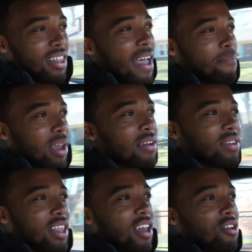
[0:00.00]
it that big of
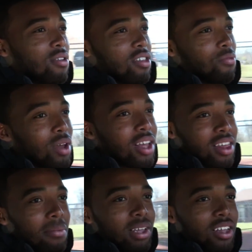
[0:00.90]
a deal? Is it really
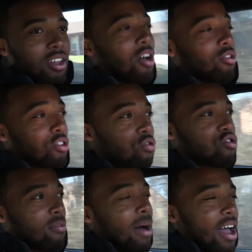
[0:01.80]
something,
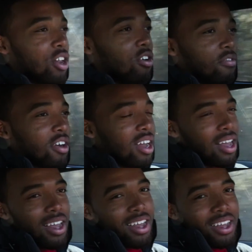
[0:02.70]
lose your mind over?
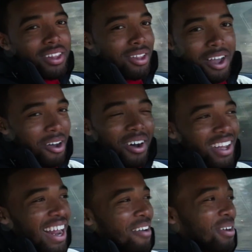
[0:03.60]
No,
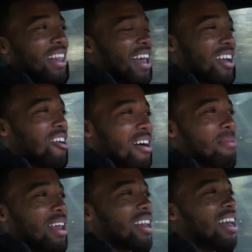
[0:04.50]
not really at all. I
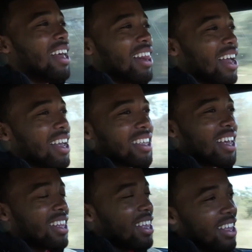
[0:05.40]
mean, like I
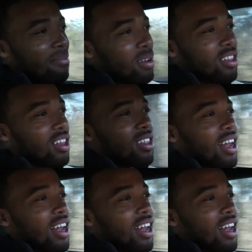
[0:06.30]
said, the MPT